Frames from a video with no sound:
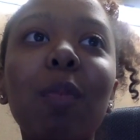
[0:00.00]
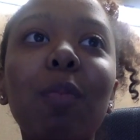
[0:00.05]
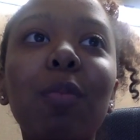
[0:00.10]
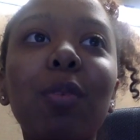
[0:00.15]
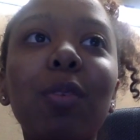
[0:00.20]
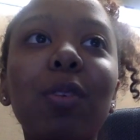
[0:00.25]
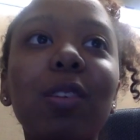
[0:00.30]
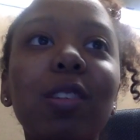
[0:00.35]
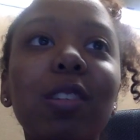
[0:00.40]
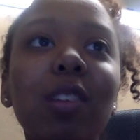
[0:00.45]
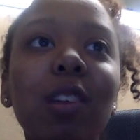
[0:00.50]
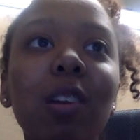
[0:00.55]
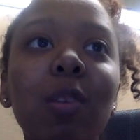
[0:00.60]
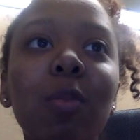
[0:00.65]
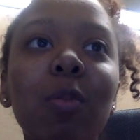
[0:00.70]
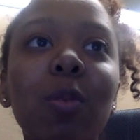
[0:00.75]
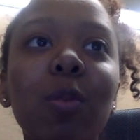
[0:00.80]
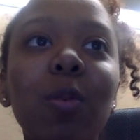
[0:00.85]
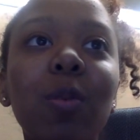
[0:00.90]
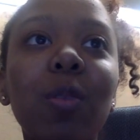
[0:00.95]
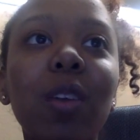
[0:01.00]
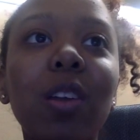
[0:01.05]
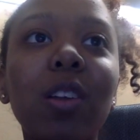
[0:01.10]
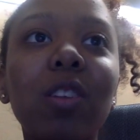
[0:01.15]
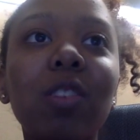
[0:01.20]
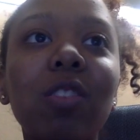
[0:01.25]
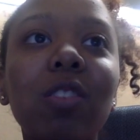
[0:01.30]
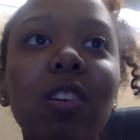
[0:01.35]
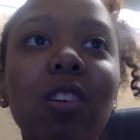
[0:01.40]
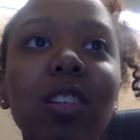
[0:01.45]
Building software without a
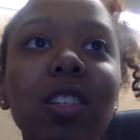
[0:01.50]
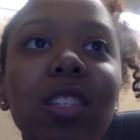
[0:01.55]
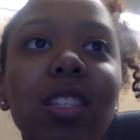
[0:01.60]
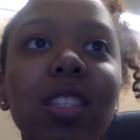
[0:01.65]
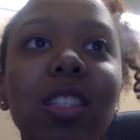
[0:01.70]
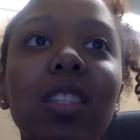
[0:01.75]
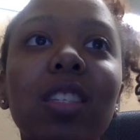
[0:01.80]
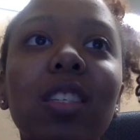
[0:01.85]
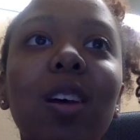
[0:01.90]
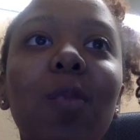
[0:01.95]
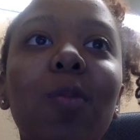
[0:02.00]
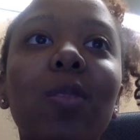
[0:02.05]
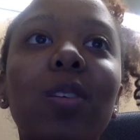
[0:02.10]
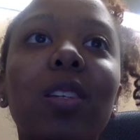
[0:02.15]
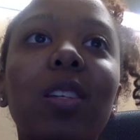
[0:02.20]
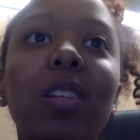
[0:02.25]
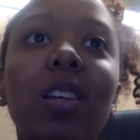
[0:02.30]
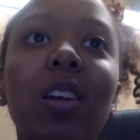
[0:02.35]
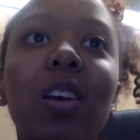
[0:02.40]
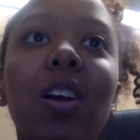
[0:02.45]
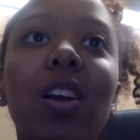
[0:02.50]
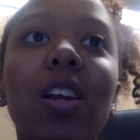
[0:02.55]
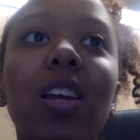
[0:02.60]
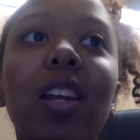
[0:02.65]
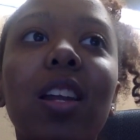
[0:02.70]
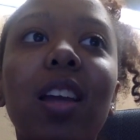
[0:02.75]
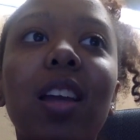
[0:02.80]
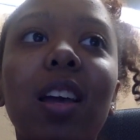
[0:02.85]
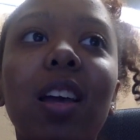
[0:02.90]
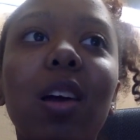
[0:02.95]
strong sense of software security
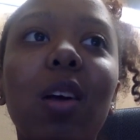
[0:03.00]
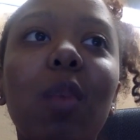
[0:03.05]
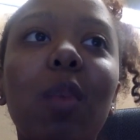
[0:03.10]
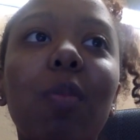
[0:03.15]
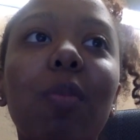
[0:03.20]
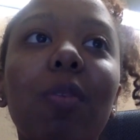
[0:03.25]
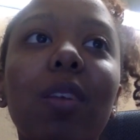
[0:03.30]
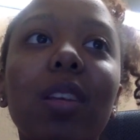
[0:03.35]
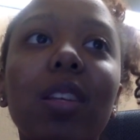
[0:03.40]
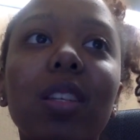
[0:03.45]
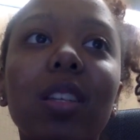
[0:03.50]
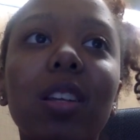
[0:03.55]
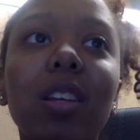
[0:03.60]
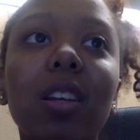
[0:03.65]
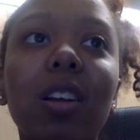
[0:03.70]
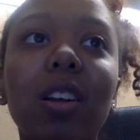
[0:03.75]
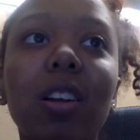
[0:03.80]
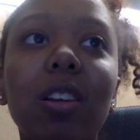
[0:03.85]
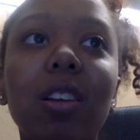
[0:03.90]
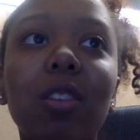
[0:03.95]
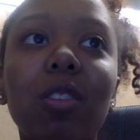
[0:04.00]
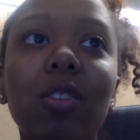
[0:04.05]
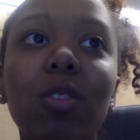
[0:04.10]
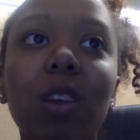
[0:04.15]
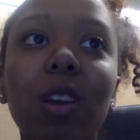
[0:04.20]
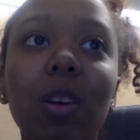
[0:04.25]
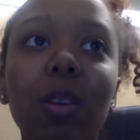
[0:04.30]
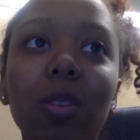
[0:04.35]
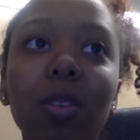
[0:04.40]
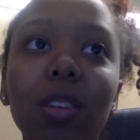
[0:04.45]
and not incorporating security
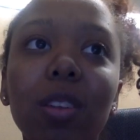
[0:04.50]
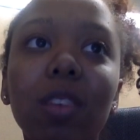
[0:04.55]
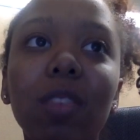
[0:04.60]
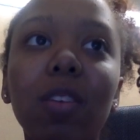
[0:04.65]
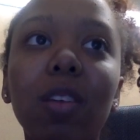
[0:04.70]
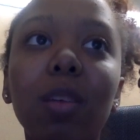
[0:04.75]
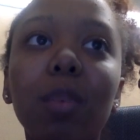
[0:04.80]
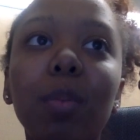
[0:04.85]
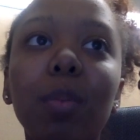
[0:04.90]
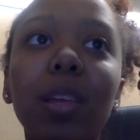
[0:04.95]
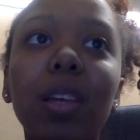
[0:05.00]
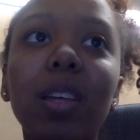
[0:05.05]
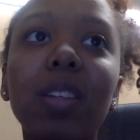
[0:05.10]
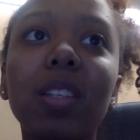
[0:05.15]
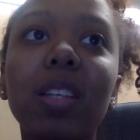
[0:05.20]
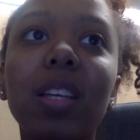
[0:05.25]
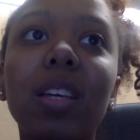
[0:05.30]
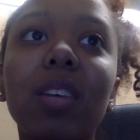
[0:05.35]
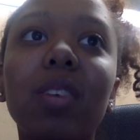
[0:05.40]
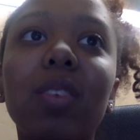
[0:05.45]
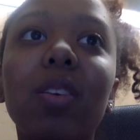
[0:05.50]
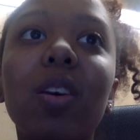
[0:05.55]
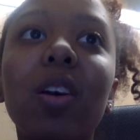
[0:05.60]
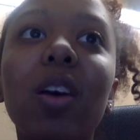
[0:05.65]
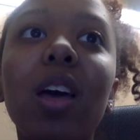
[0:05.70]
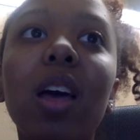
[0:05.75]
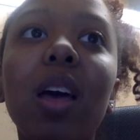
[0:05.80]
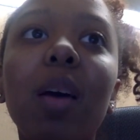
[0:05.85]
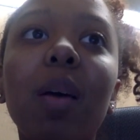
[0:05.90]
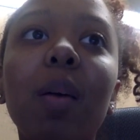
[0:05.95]
throughout the development lifecycle
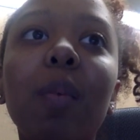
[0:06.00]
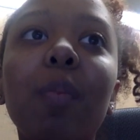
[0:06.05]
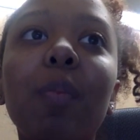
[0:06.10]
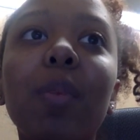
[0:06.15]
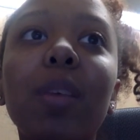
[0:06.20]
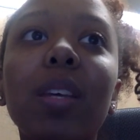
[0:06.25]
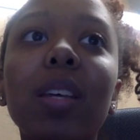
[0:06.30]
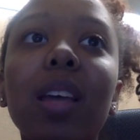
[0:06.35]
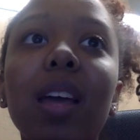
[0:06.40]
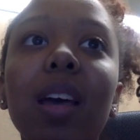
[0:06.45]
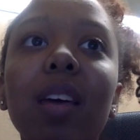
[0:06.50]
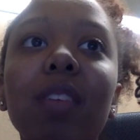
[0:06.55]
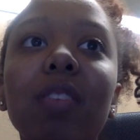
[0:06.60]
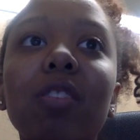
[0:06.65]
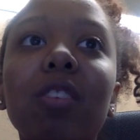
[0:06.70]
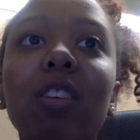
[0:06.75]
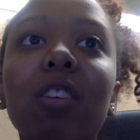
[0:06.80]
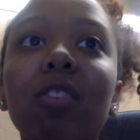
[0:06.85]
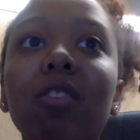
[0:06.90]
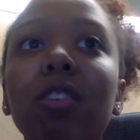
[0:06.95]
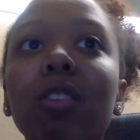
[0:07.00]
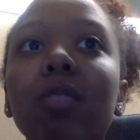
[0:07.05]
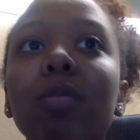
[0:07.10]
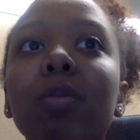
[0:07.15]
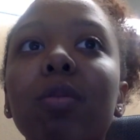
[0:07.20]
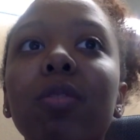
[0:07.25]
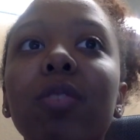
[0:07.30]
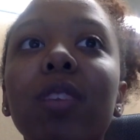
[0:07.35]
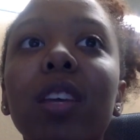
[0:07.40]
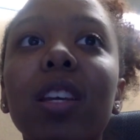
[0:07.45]
may have strong
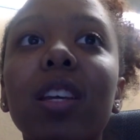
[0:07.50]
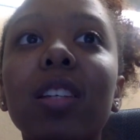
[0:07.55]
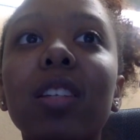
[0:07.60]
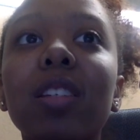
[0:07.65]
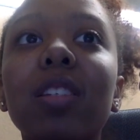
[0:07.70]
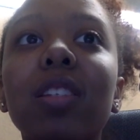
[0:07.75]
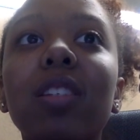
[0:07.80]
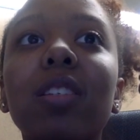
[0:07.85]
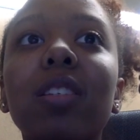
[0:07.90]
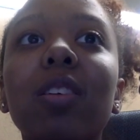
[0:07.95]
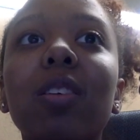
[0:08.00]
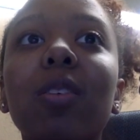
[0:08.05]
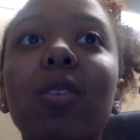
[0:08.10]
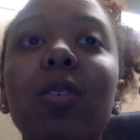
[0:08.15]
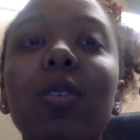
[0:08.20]
ramifications